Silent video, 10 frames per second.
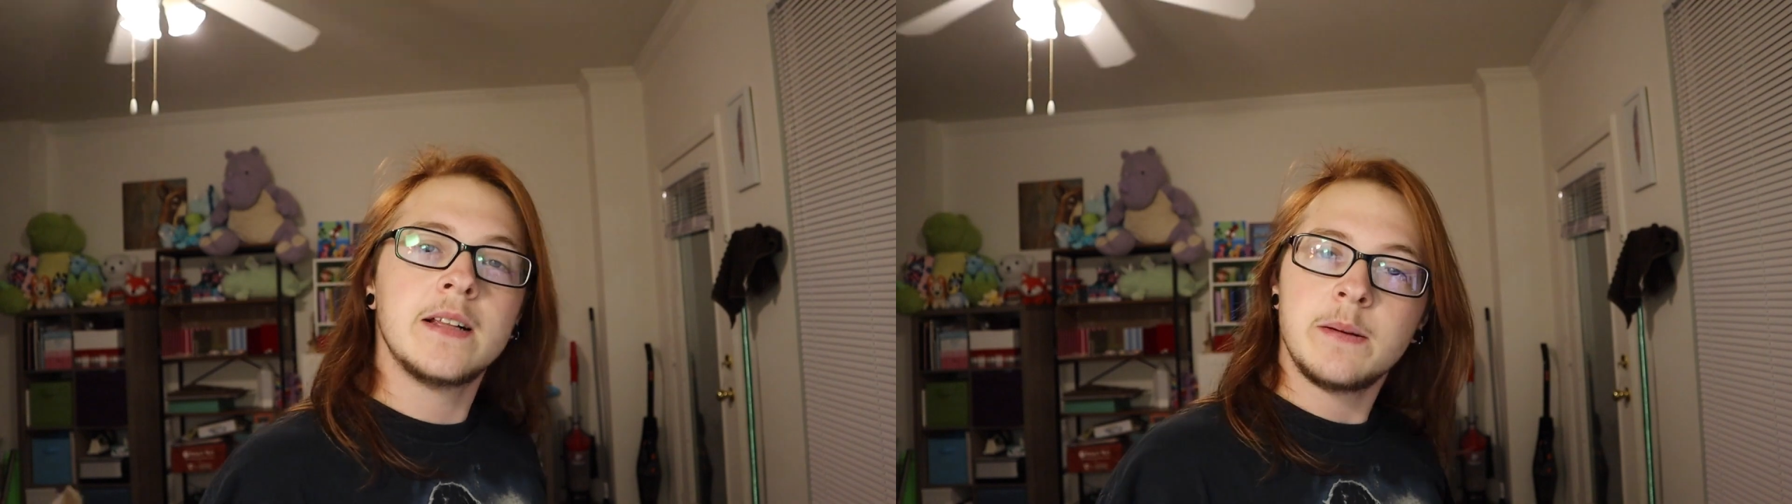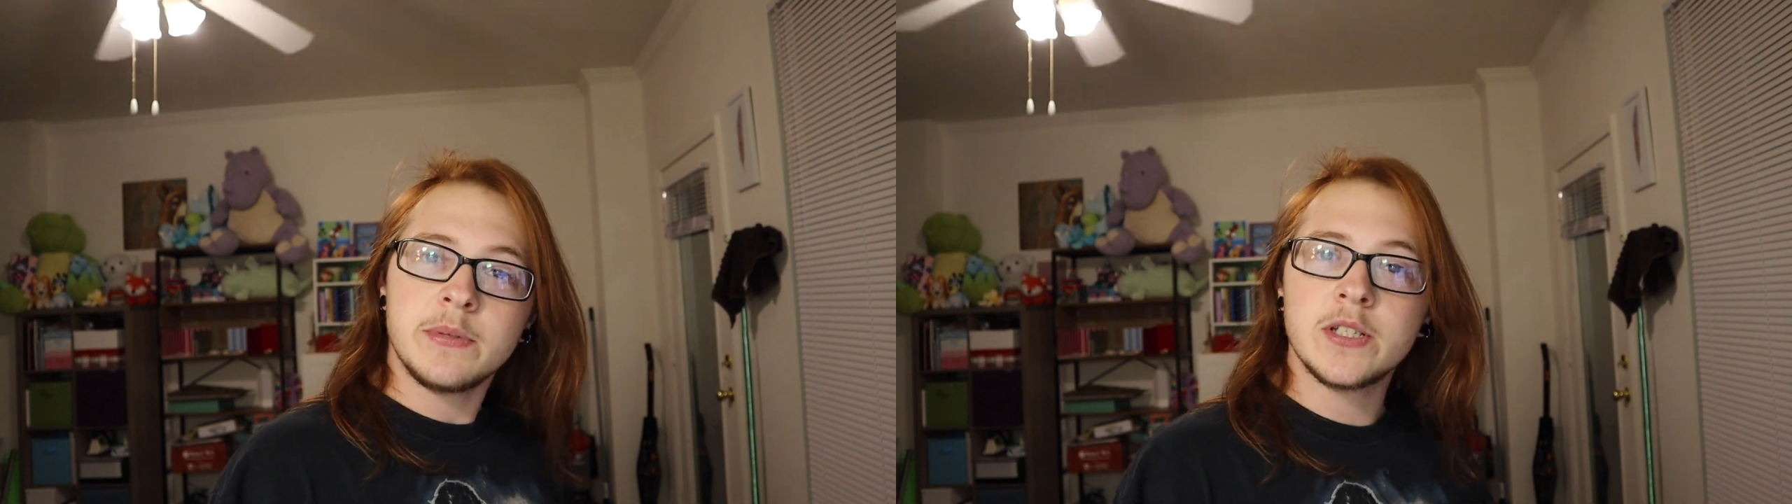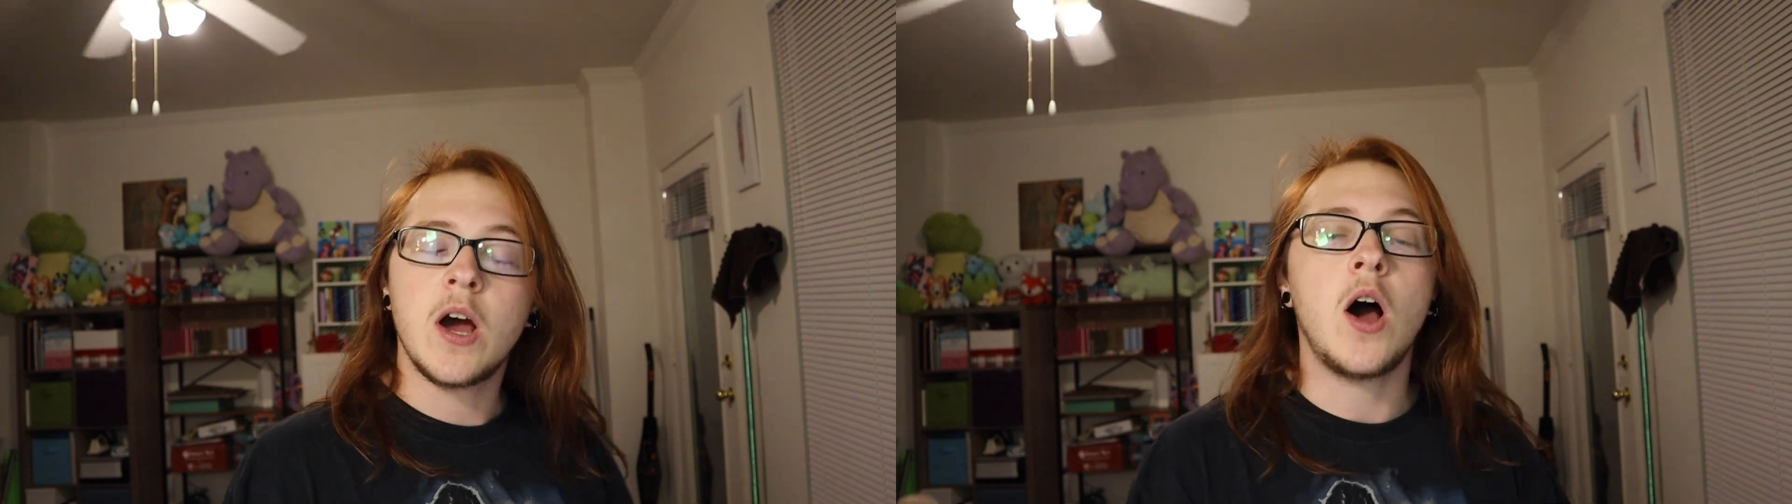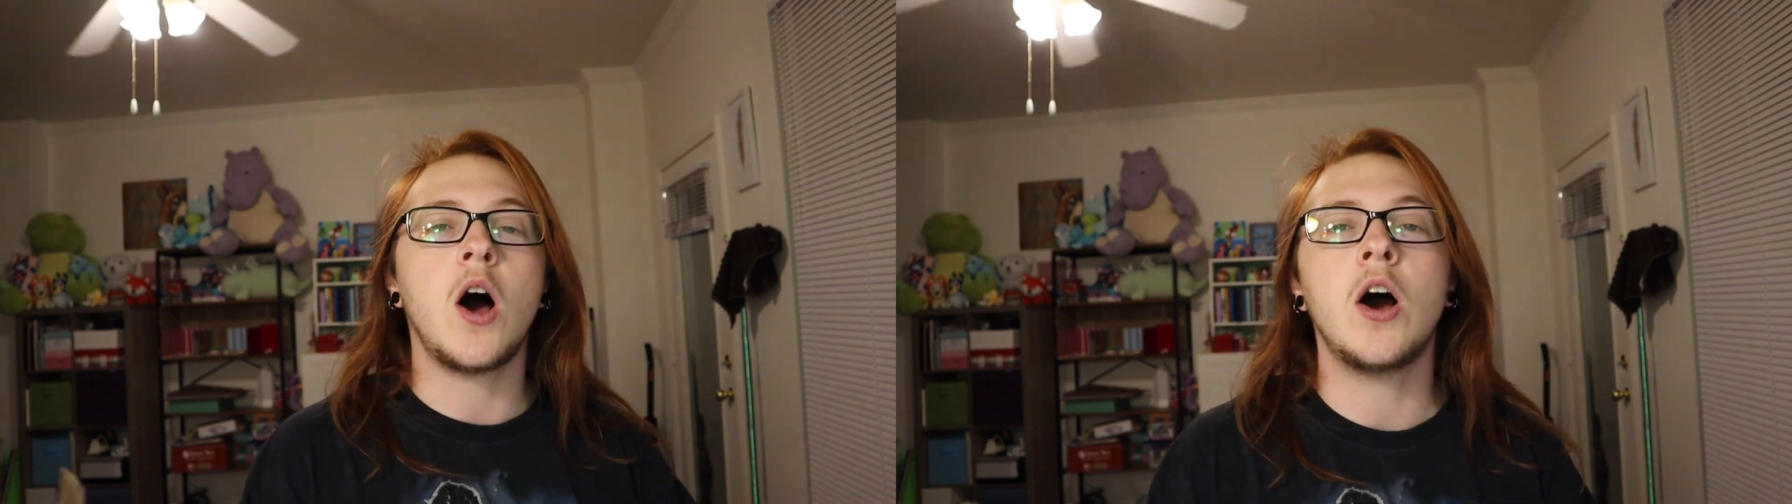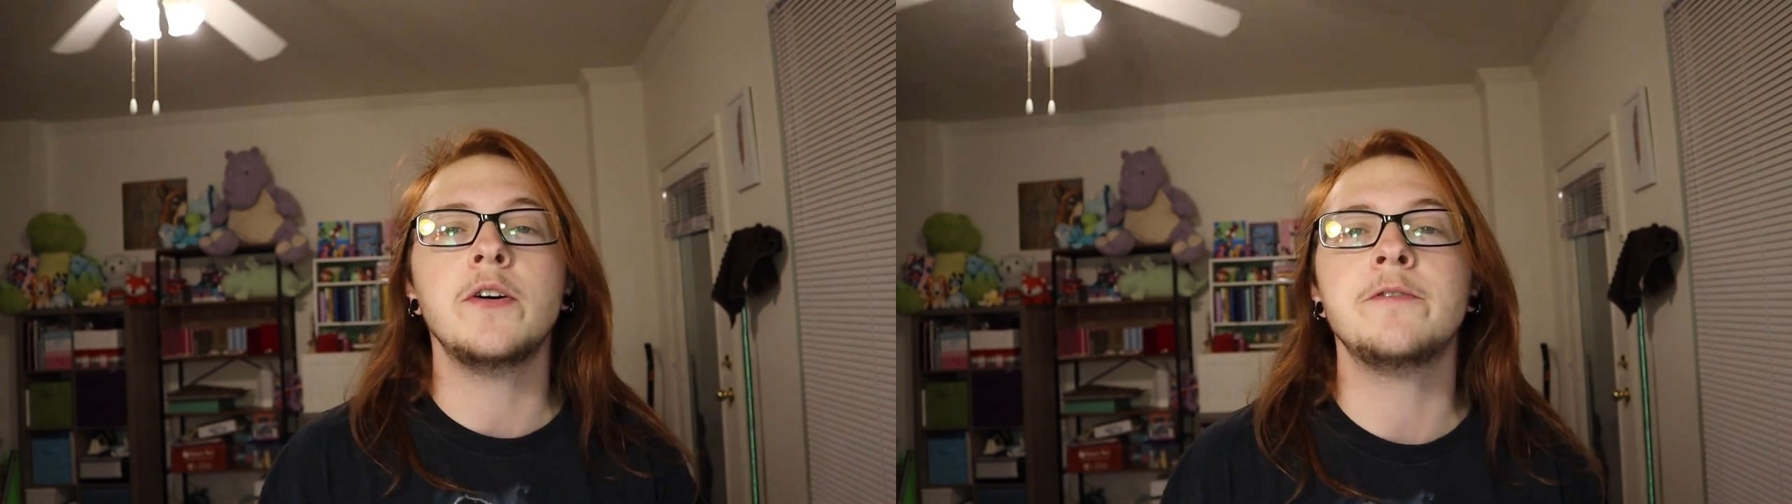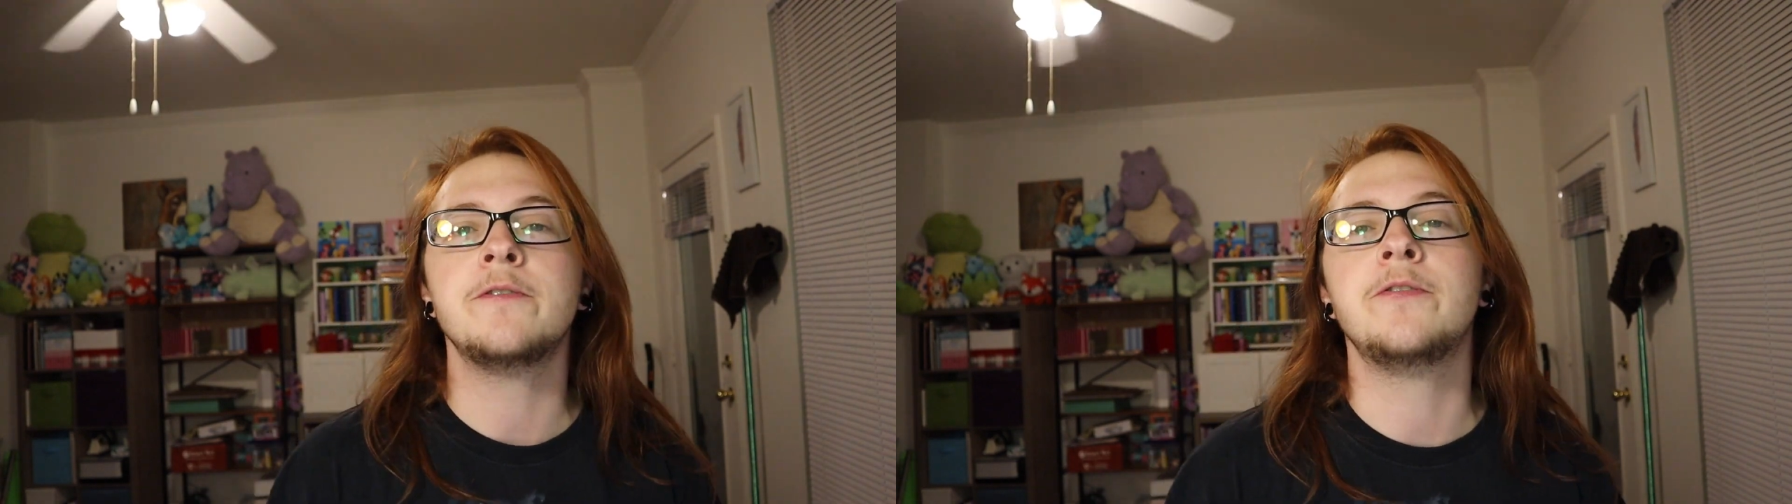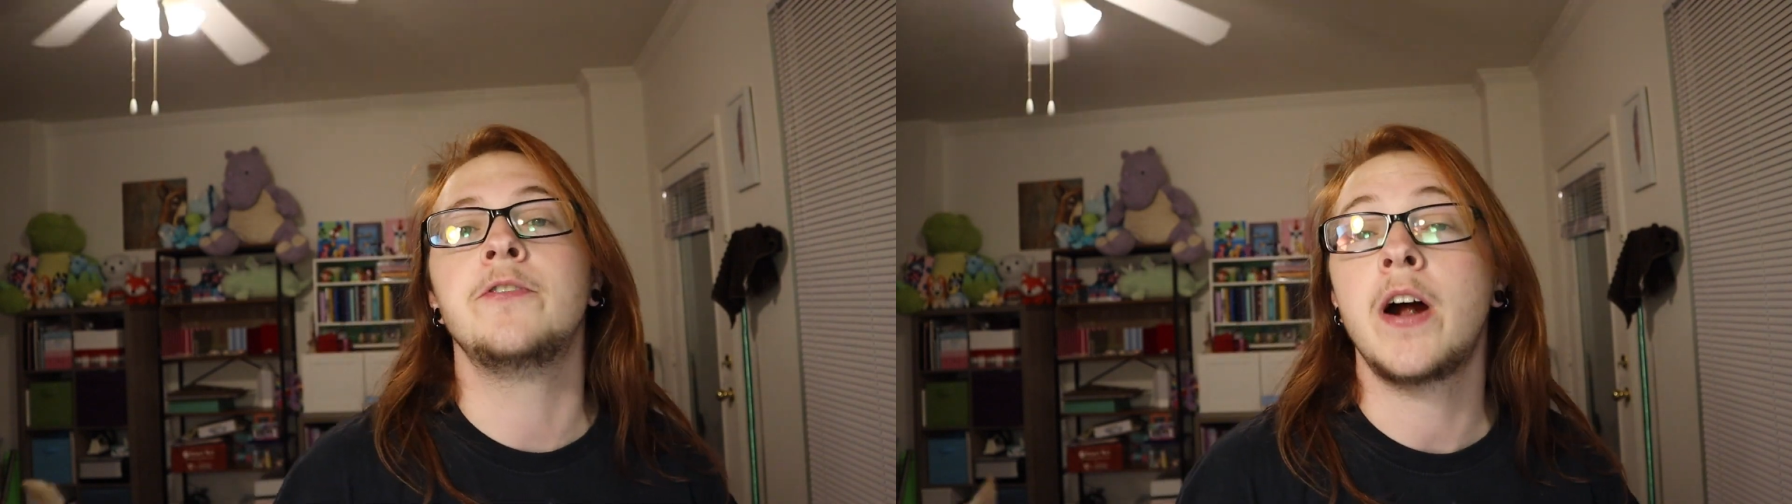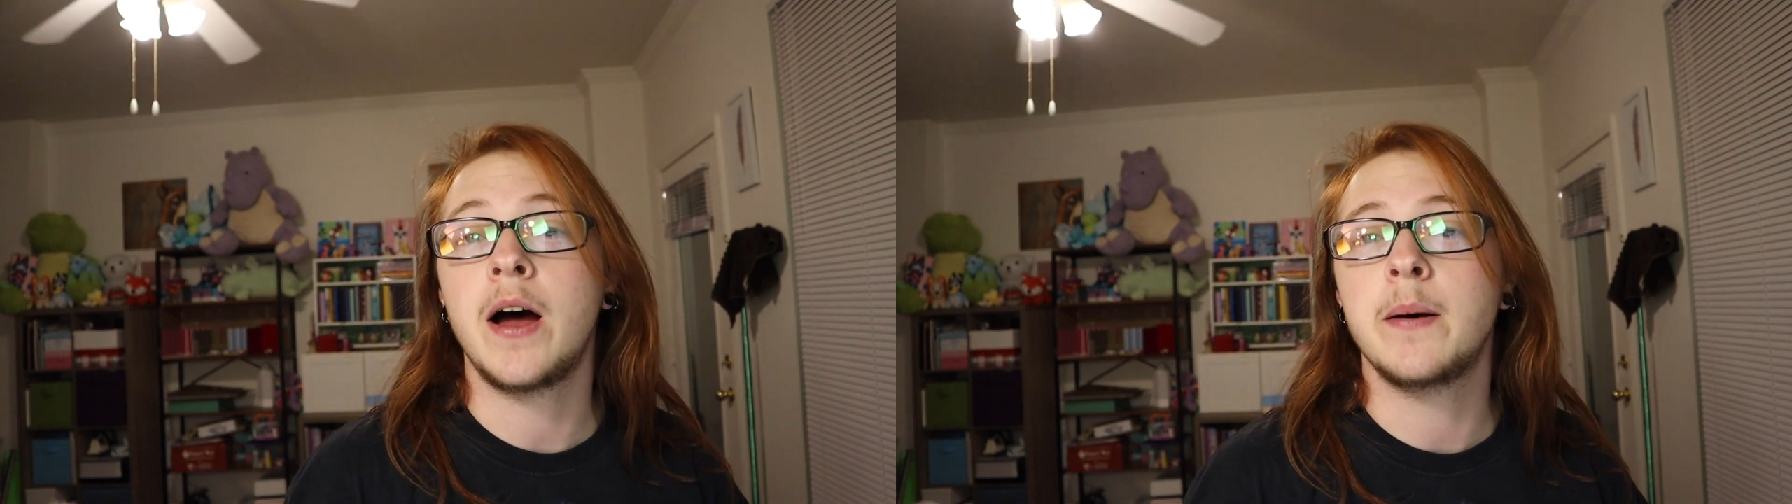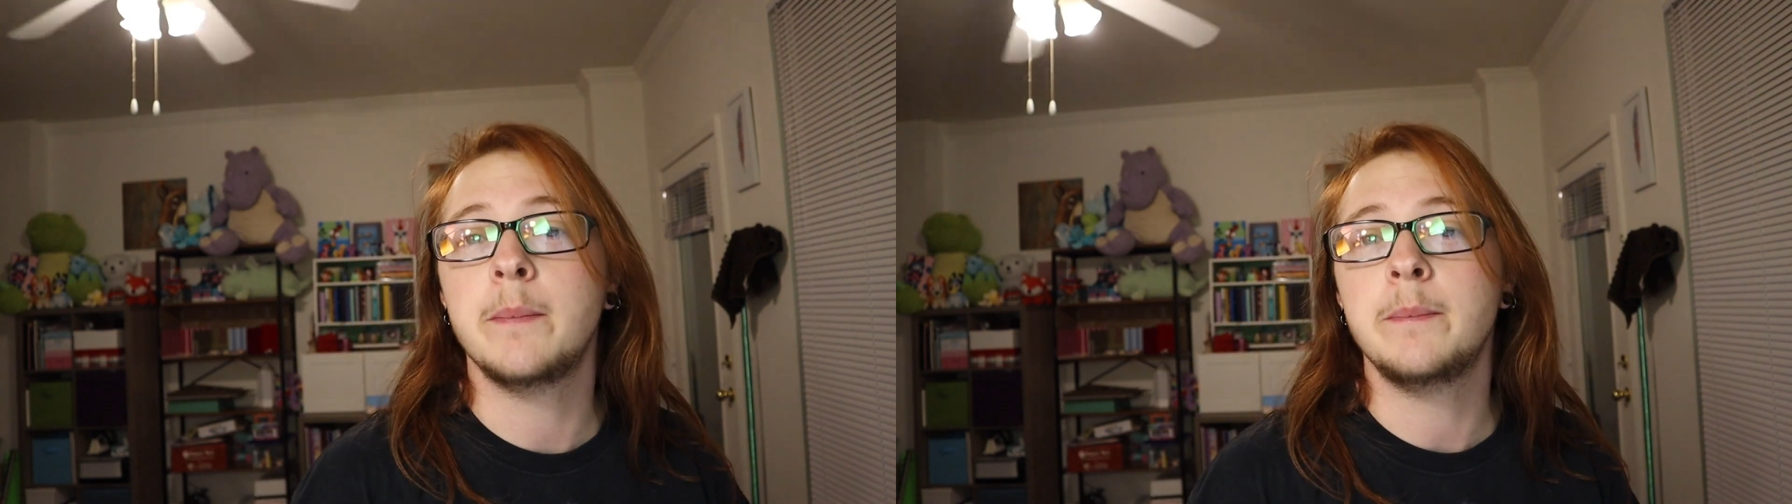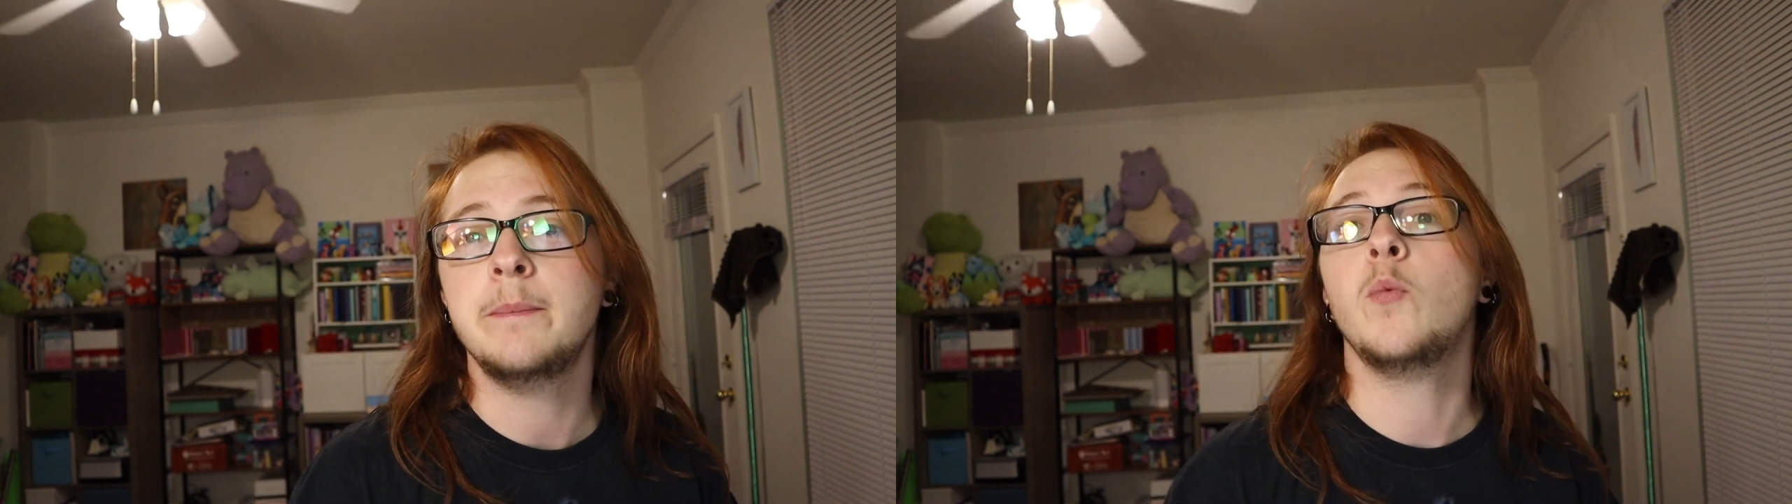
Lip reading: clips are from